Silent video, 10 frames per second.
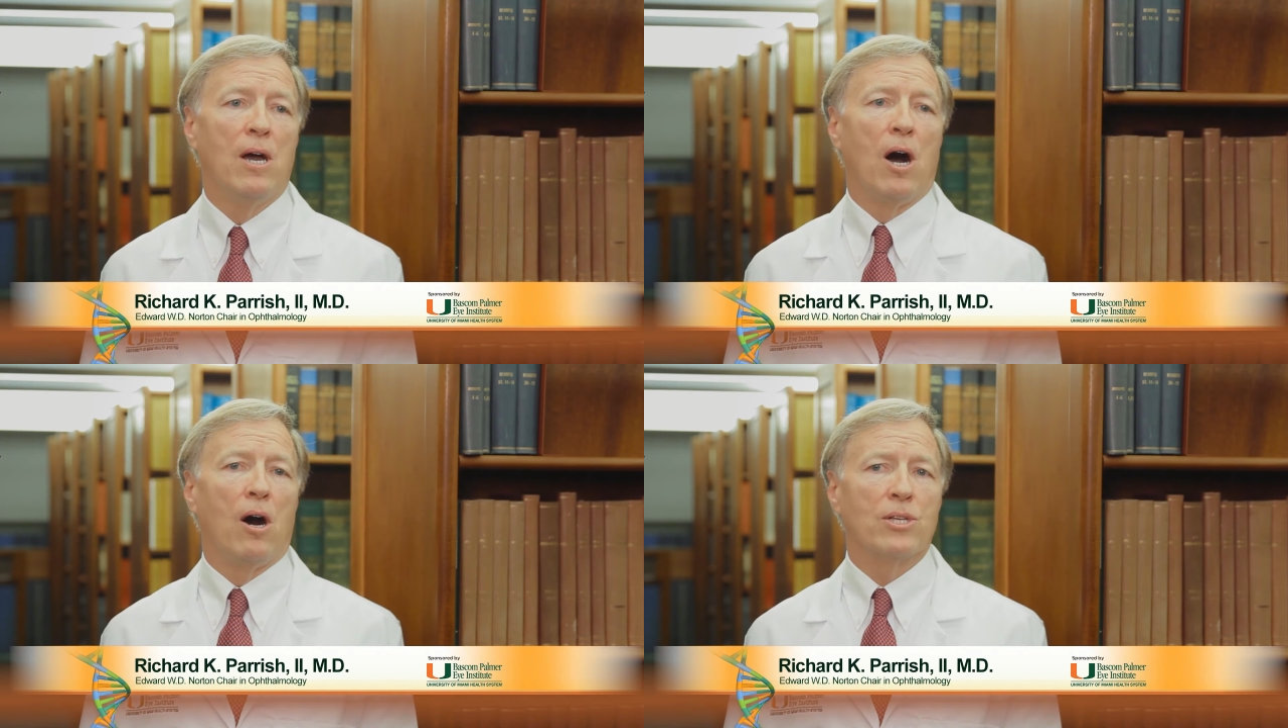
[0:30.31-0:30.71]

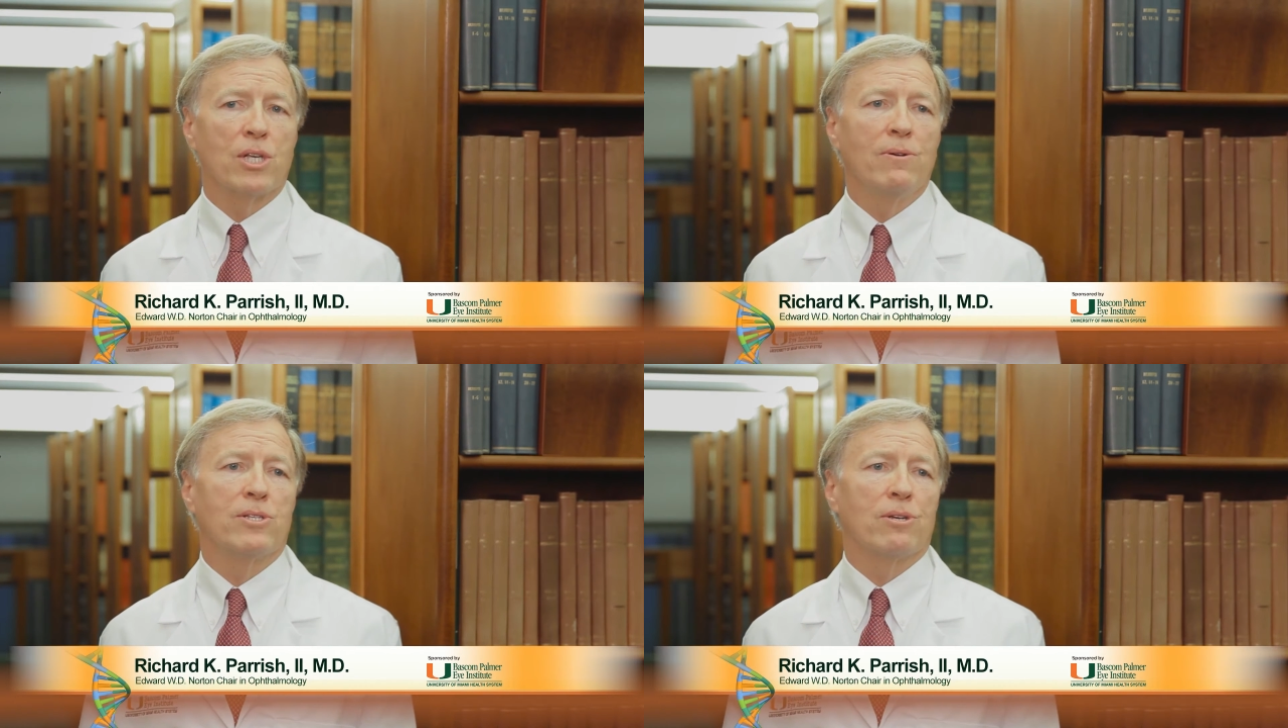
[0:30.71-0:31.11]

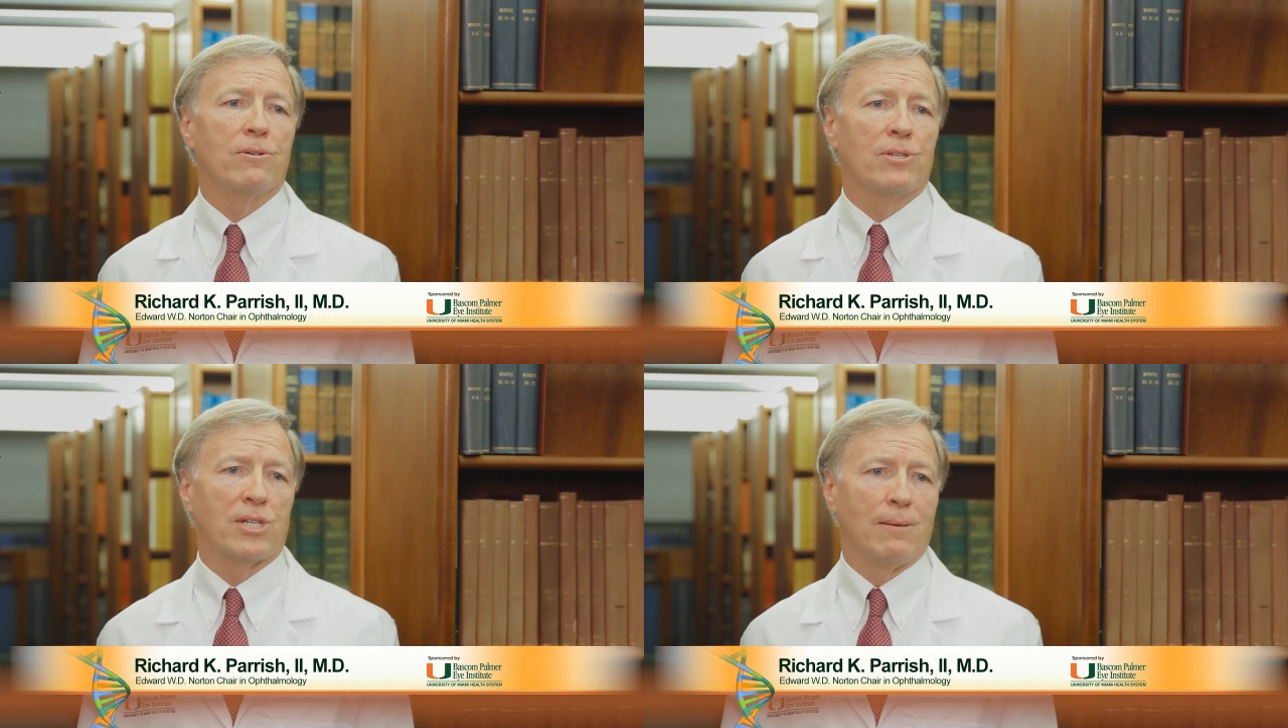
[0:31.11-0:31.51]
also in
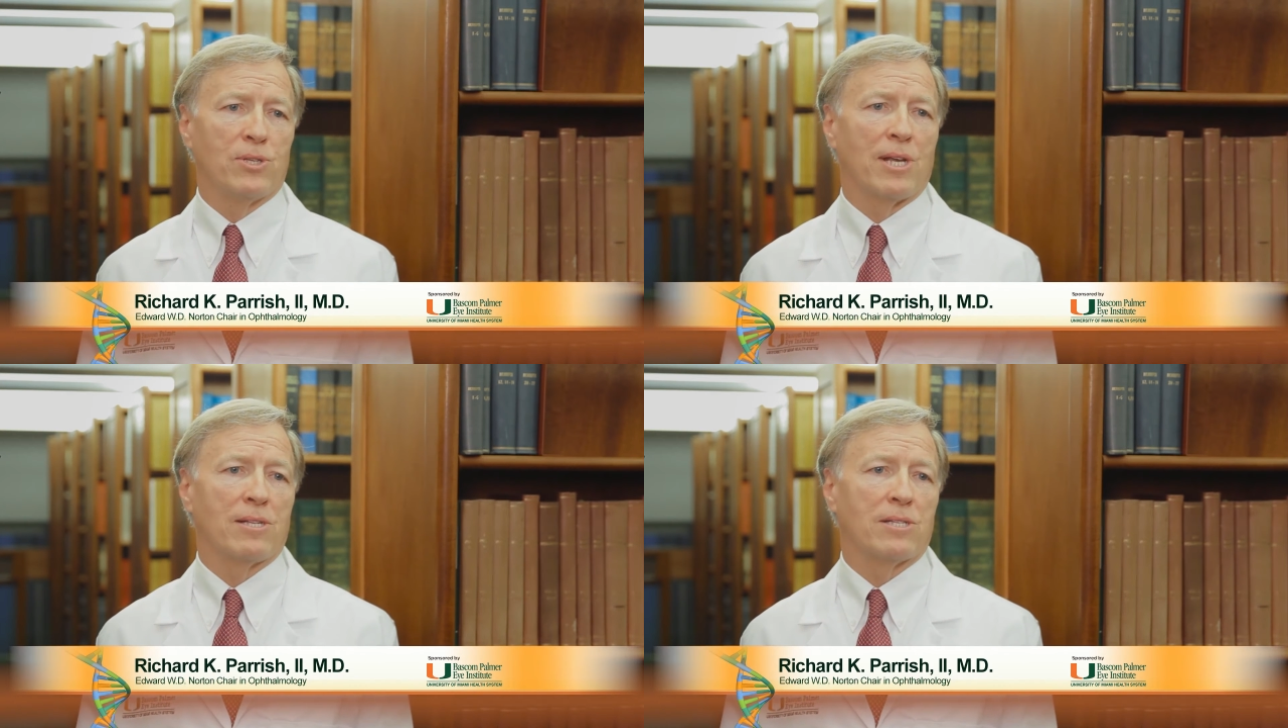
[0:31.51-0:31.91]
certain
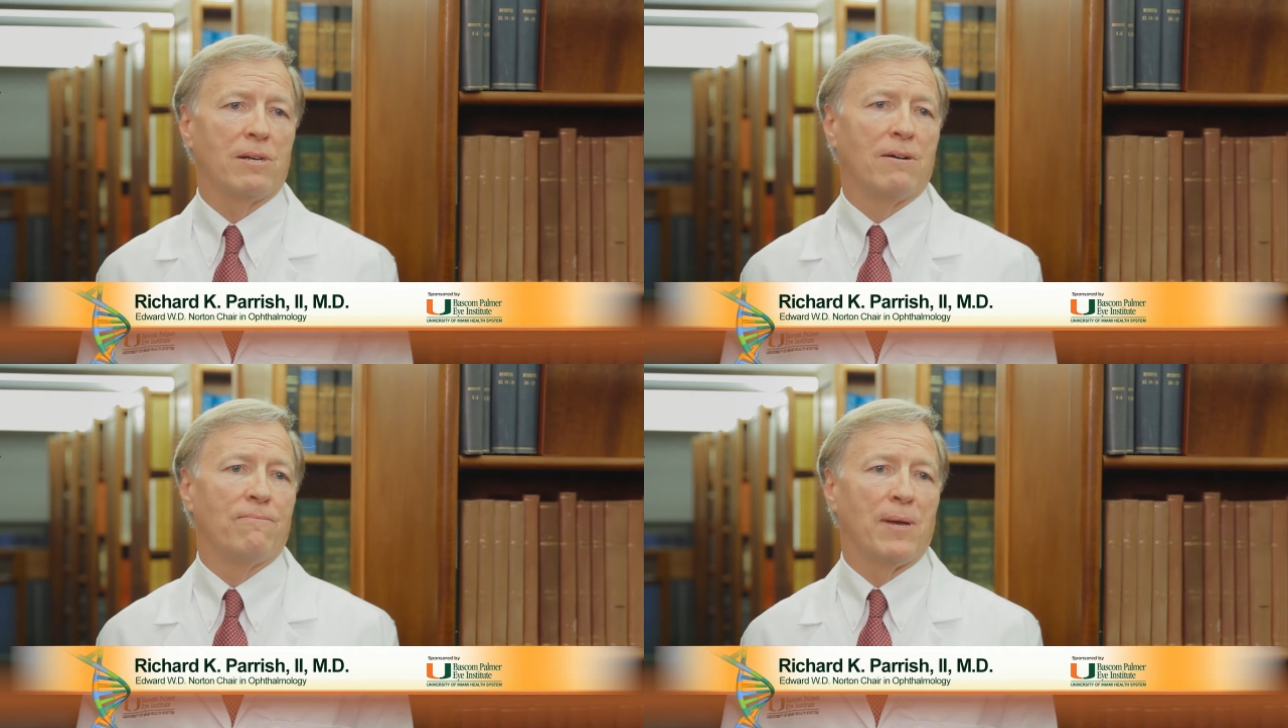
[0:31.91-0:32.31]
subsets
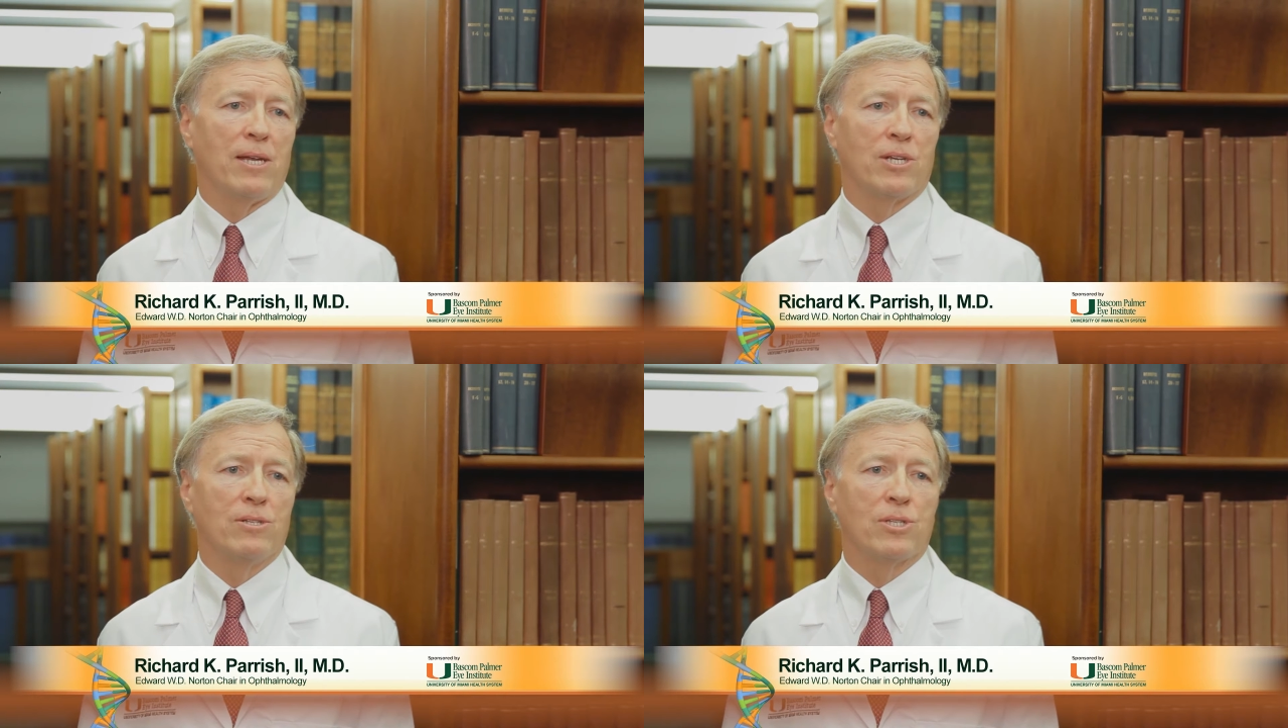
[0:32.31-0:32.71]
of
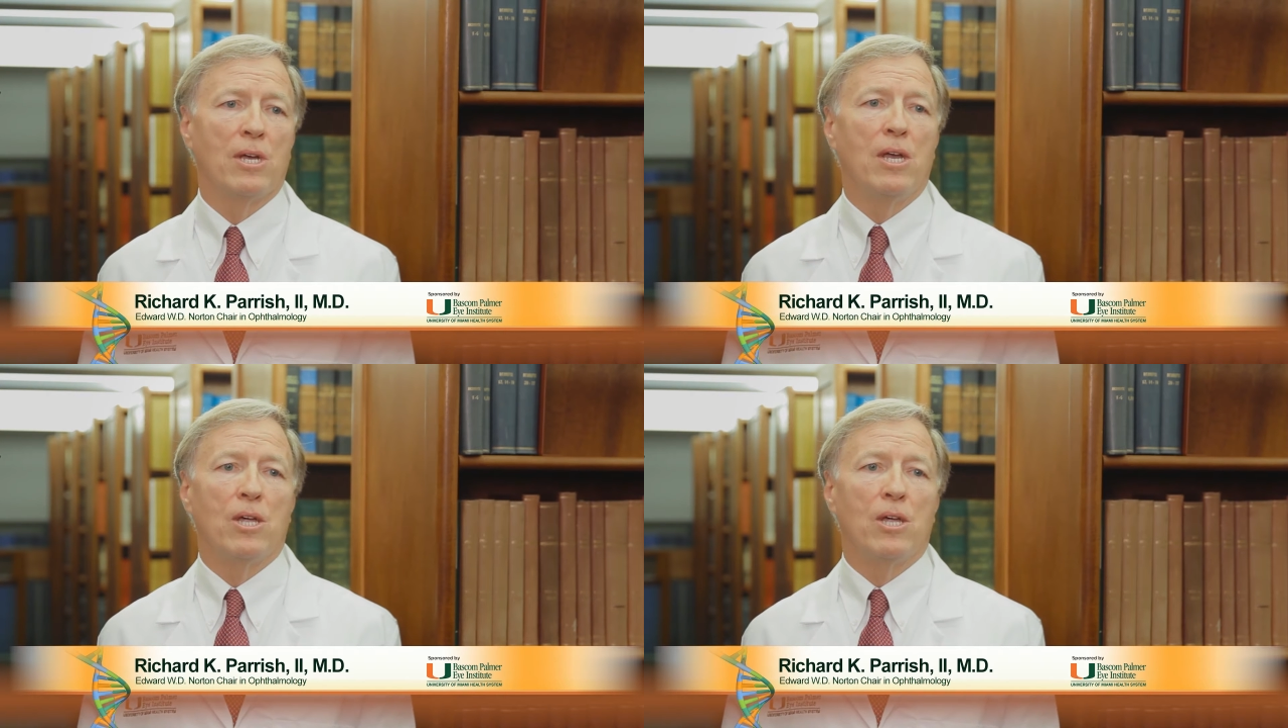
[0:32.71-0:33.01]
patients,